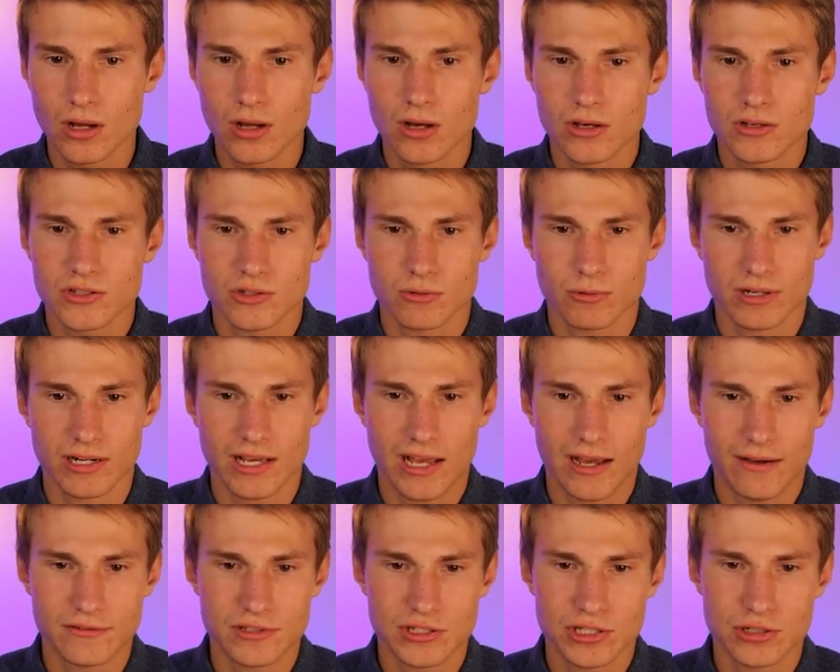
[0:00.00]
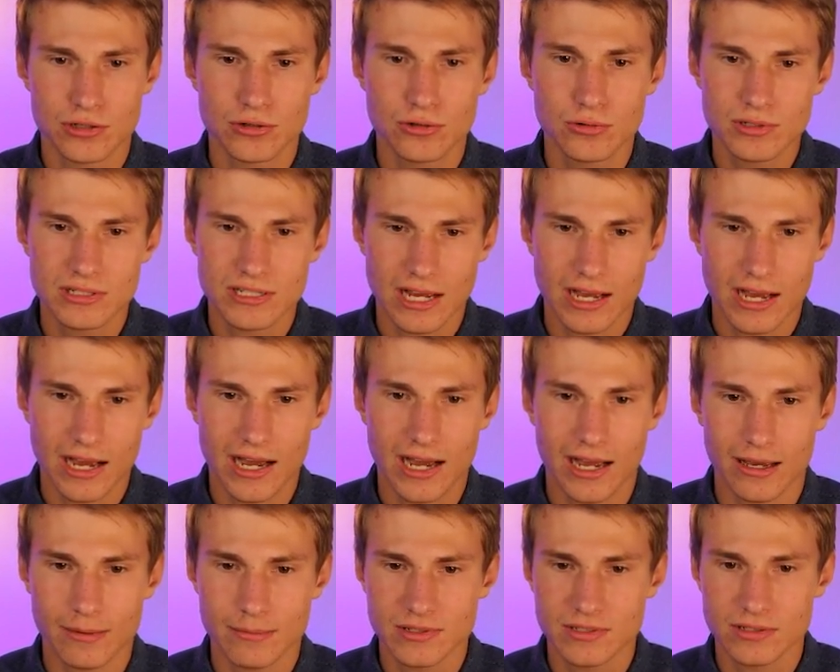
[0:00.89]
So we're going to have 2
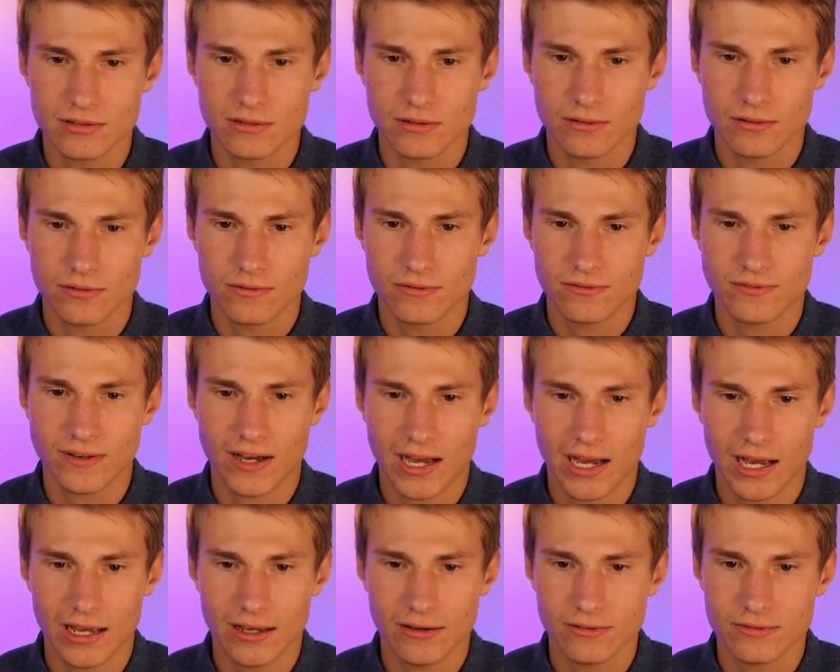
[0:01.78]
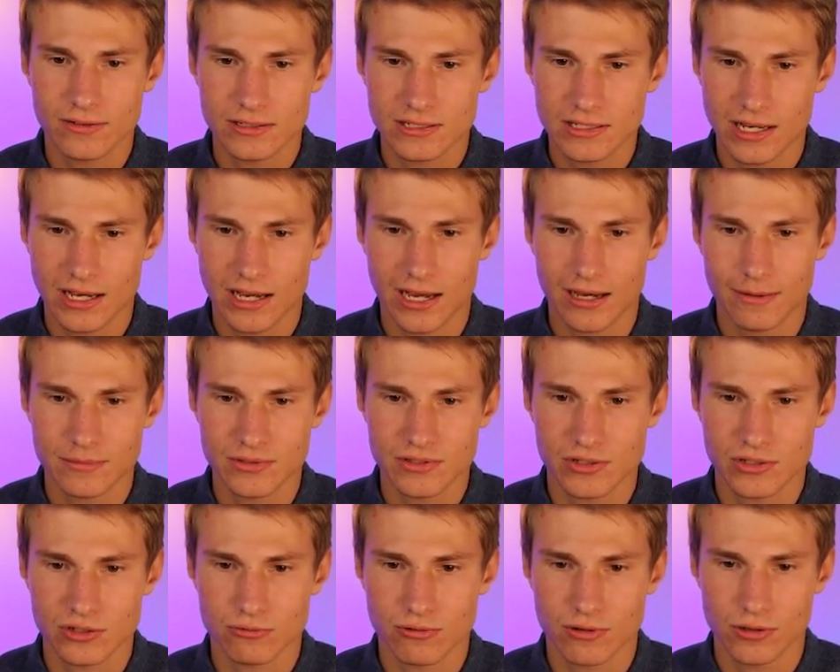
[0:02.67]
times 5 times the
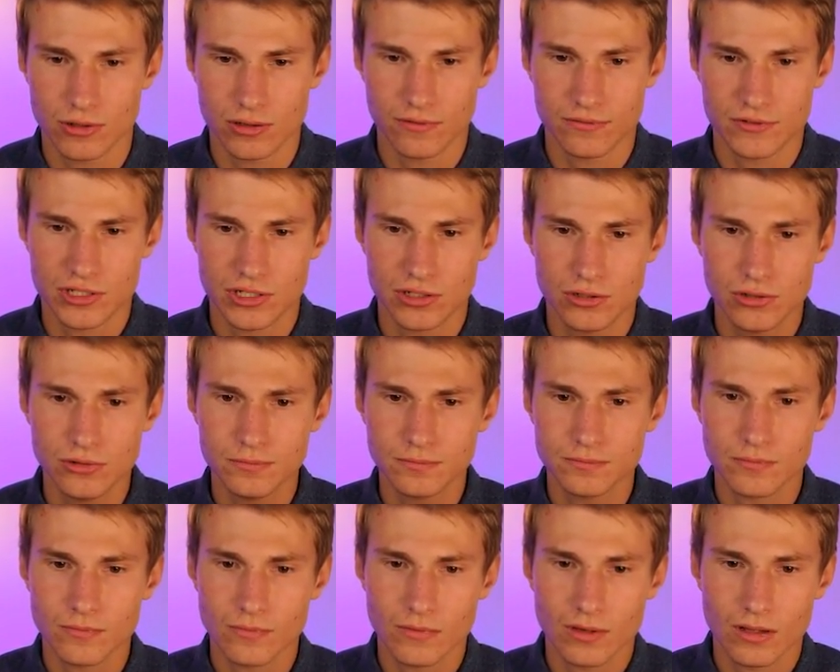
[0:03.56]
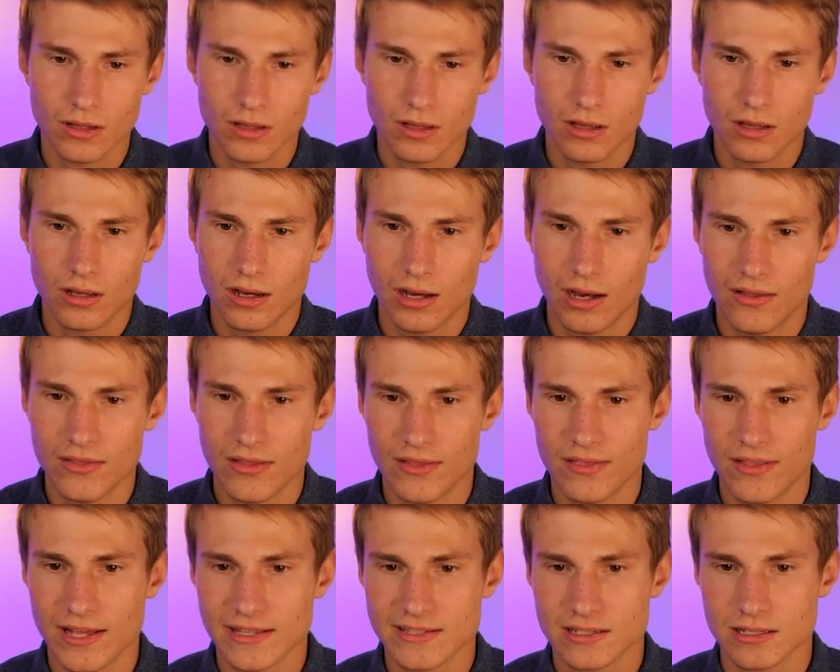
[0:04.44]
square root of 2, and then
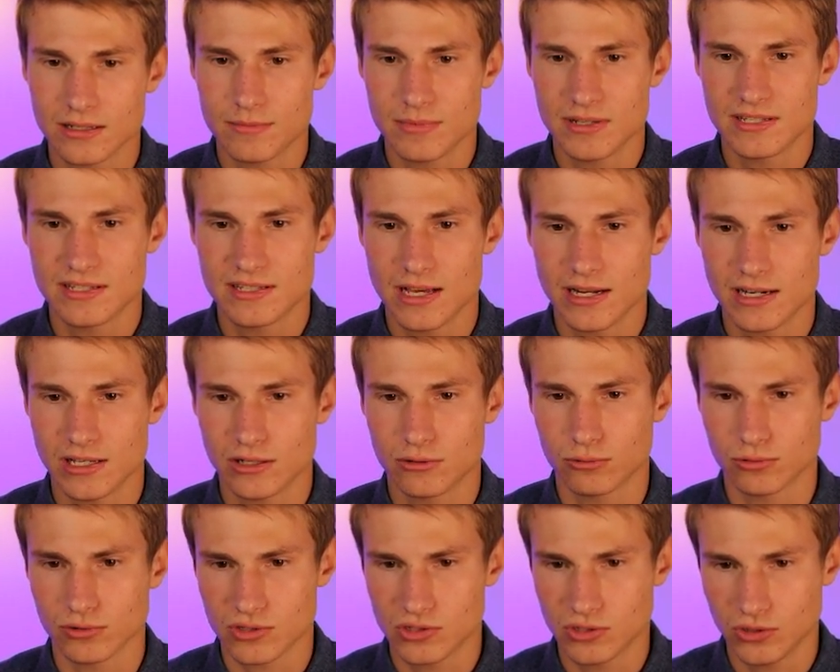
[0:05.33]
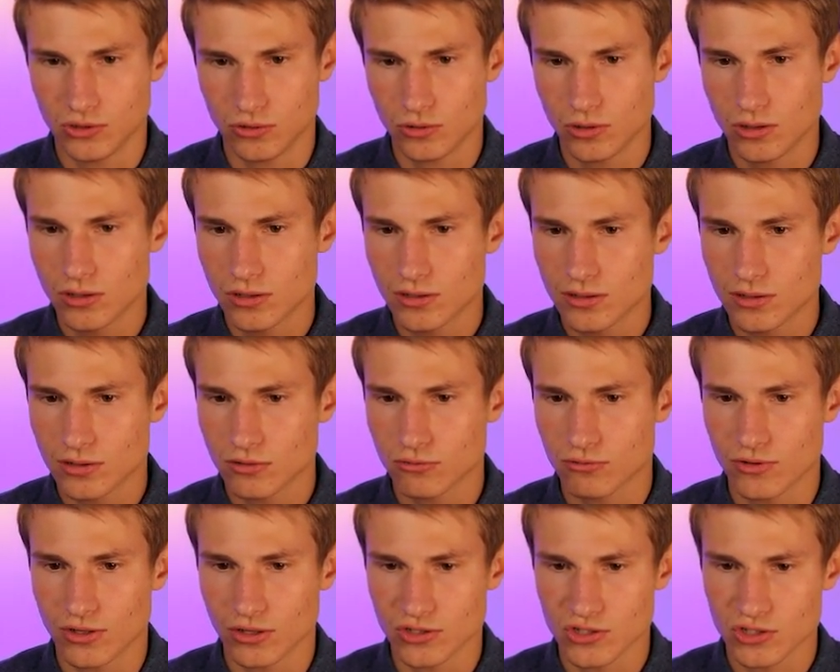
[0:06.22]
that's going to be set equal to
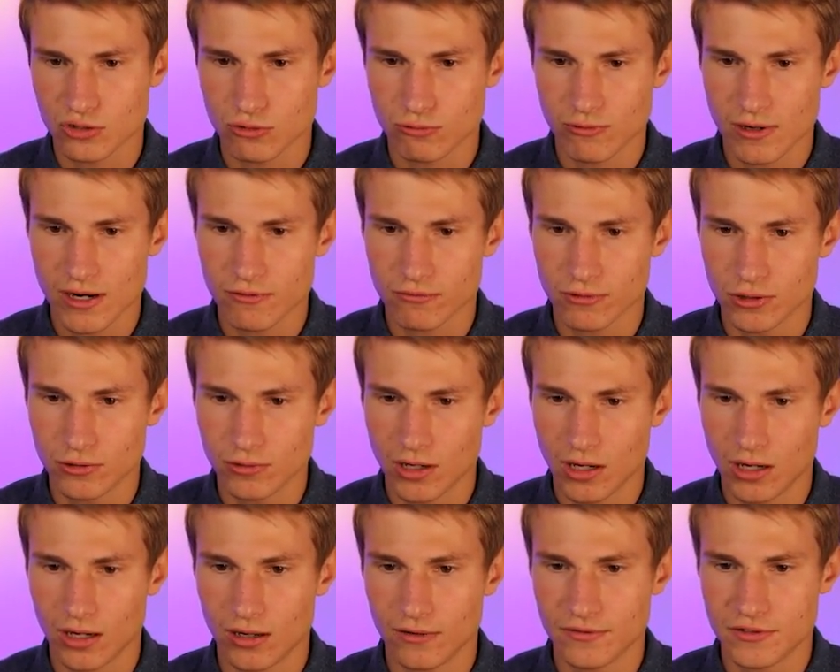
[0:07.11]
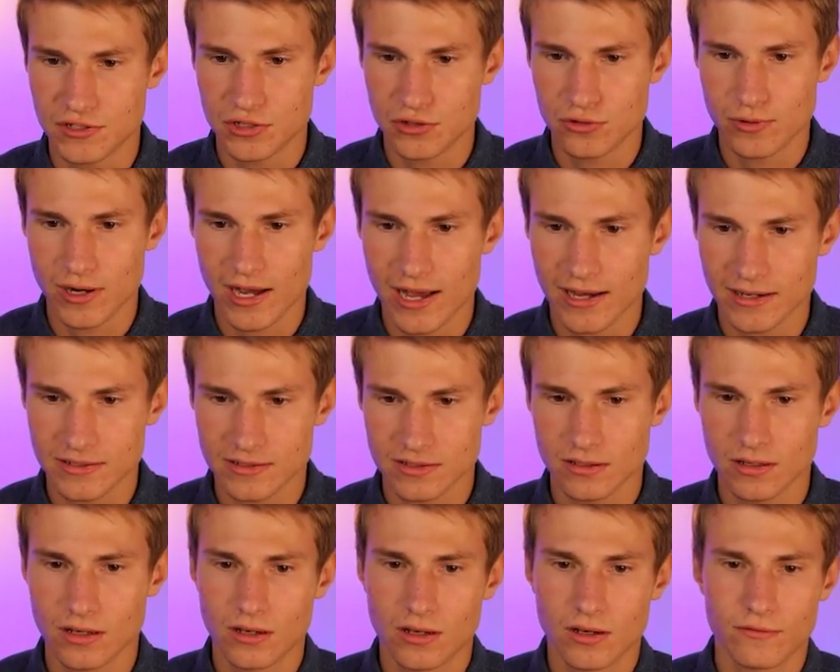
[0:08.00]
the square root of 2x.
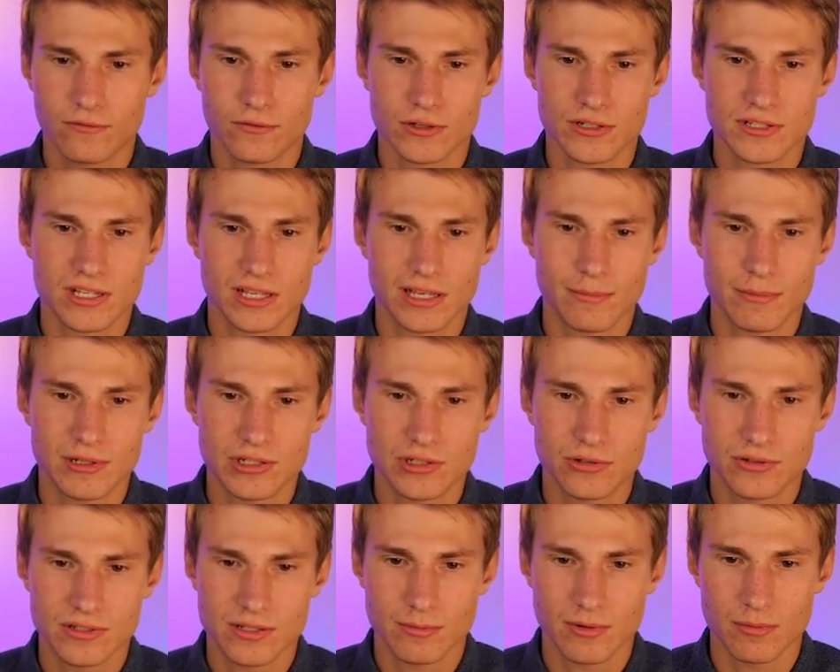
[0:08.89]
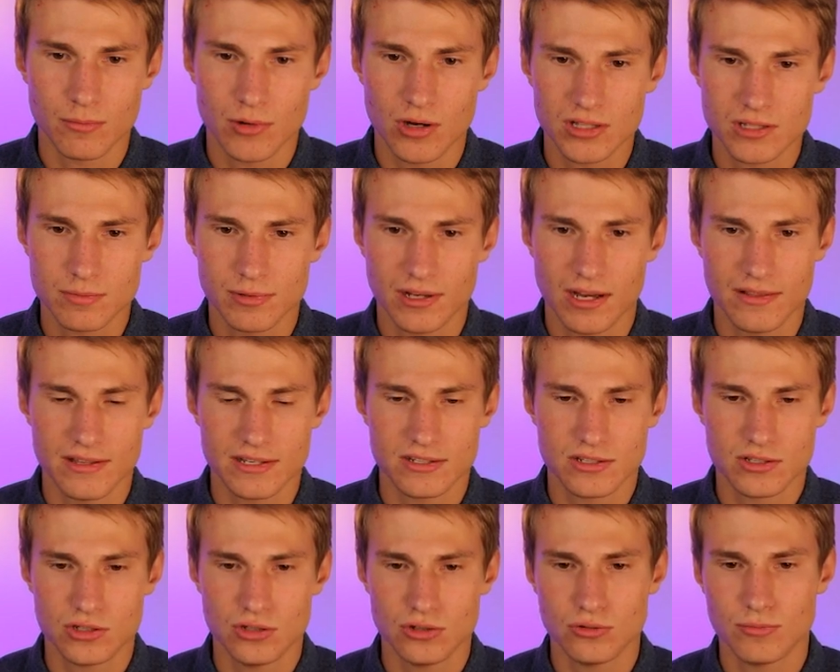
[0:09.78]
First thing I'm going to do is I'm going to multiply this
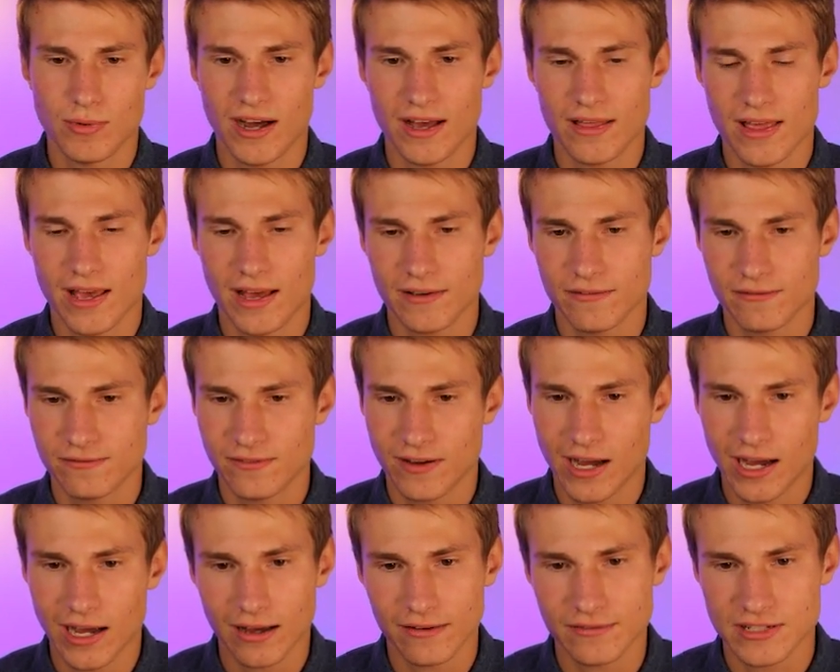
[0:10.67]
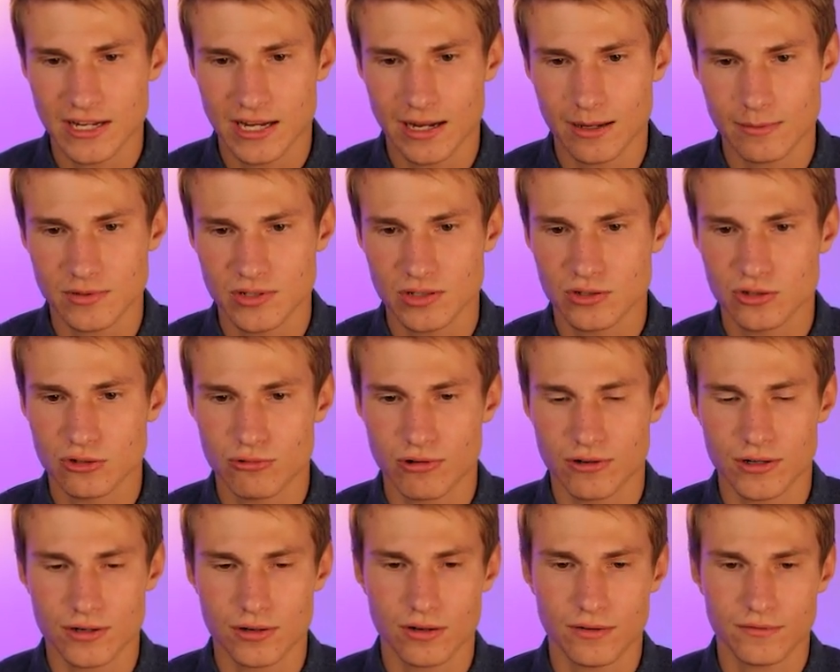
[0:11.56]
2 by that 5 times the square
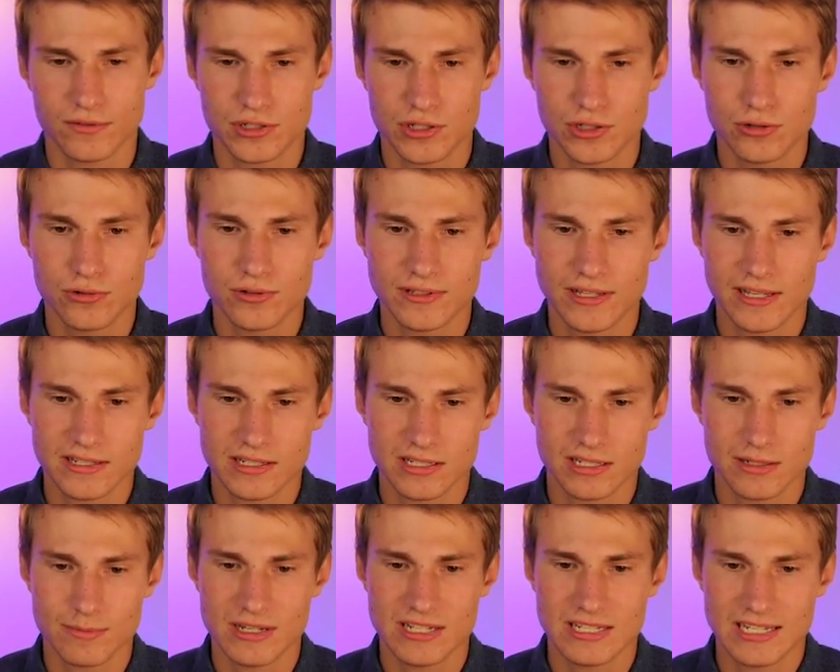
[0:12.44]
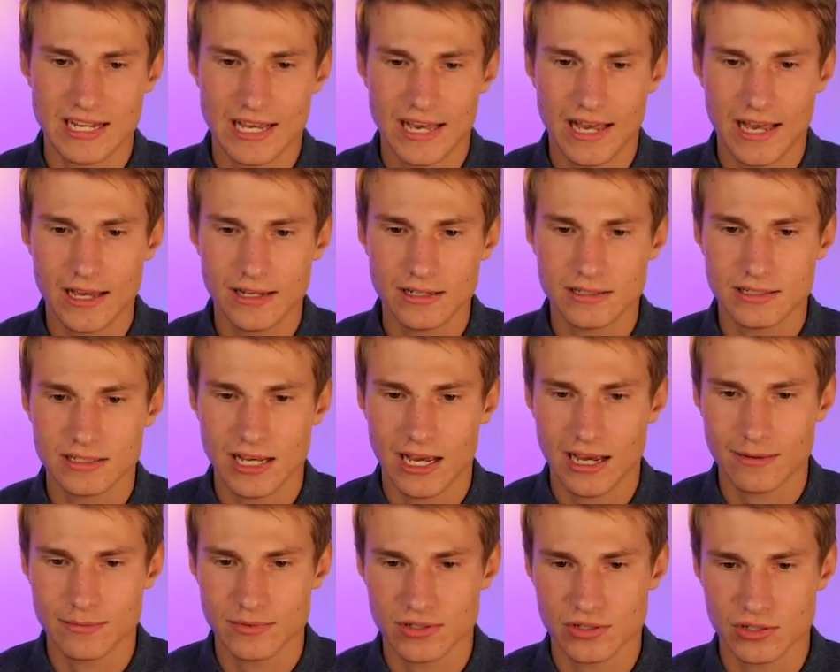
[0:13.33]
root of 2, and that's going to give me 10
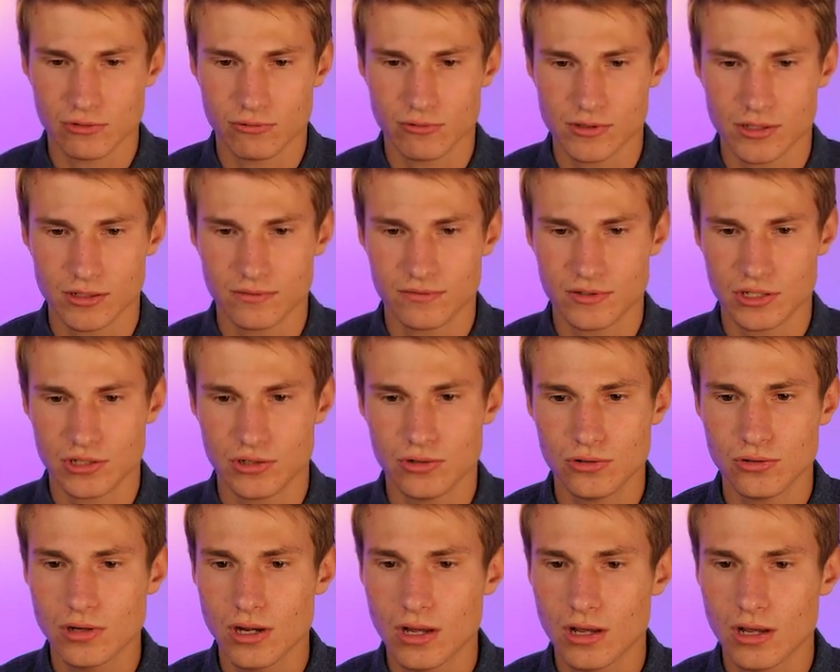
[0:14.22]
times the square root of 2.